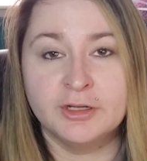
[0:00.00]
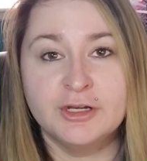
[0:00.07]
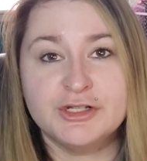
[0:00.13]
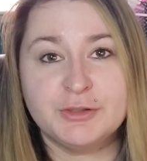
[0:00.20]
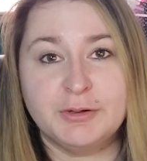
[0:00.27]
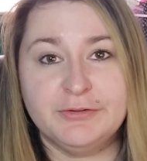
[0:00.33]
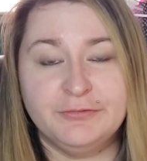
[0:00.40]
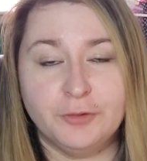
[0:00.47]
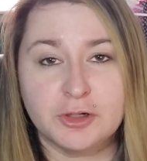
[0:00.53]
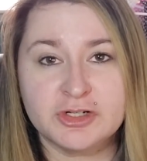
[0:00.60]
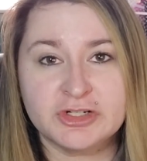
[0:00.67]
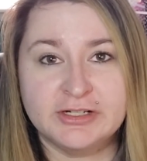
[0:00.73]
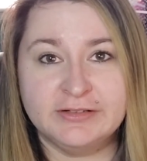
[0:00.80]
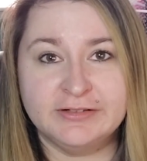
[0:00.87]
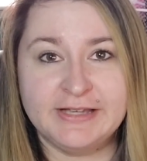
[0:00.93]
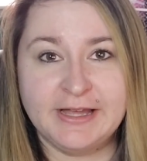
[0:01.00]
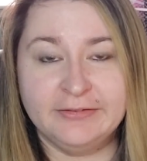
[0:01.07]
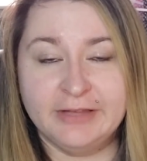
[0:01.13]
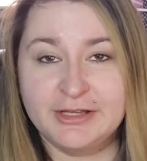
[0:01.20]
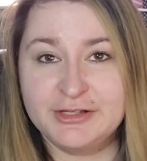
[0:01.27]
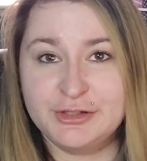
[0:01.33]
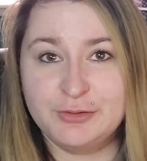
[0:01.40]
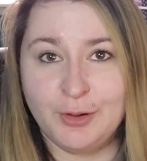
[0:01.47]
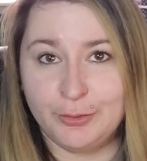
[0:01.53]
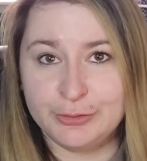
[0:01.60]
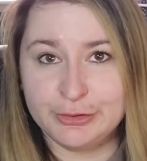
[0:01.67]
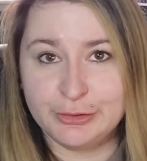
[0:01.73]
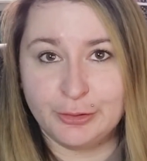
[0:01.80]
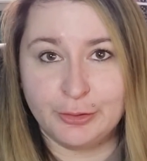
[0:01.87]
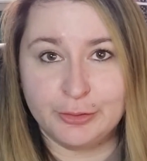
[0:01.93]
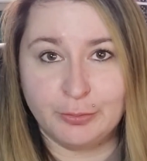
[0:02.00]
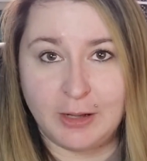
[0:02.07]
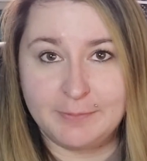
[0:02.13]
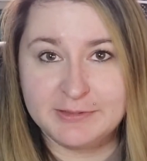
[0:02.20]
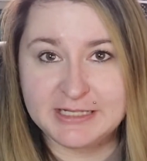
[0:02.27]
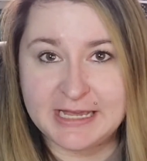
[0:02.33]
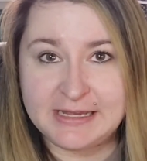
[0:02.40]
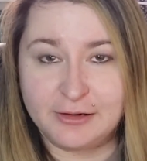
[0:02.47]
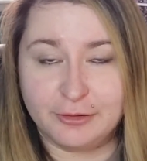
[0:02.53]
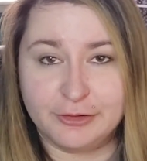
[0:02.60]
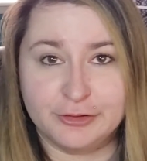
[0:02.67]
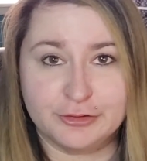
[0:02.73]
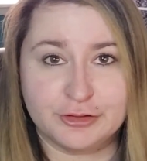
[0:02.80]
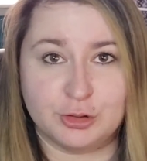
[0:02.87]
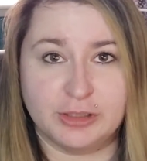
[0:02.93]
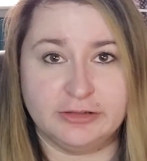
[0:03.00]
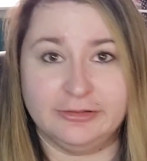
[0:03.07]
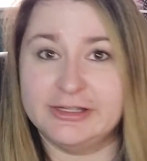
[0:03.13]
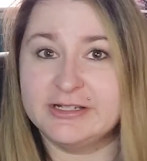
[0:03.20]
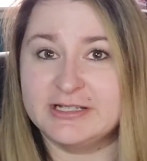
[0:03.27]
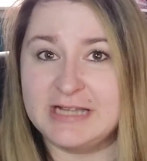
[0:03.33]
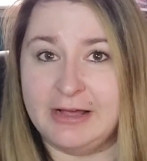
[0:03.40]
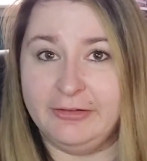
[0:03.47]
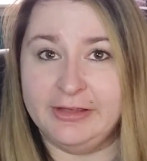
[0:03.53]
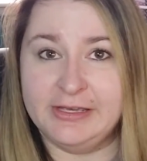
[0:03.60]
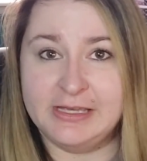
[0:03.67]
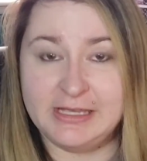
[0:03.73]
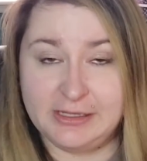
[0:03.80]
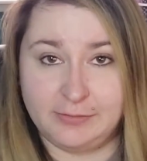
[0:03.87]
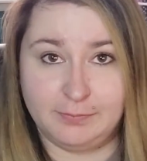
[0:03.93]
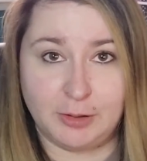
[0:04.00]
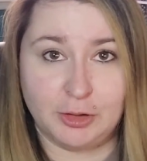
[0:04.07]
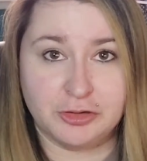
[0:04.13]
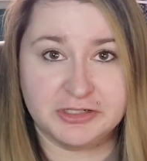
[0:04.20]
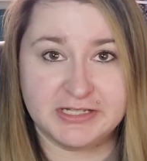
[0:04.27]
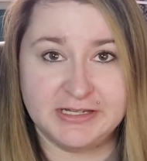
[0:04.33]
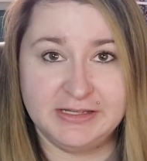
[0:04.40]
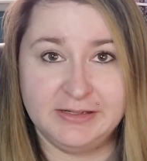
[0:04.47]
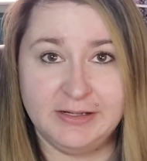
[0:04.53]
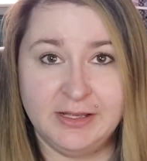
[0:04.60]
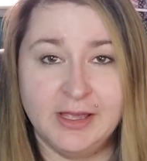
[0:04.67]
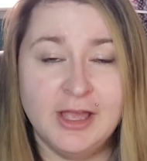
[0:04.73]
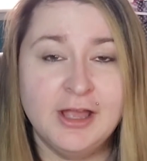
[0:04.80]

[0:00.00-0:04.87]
So unfortunately, unless you own your own website or you're strictly selling in person,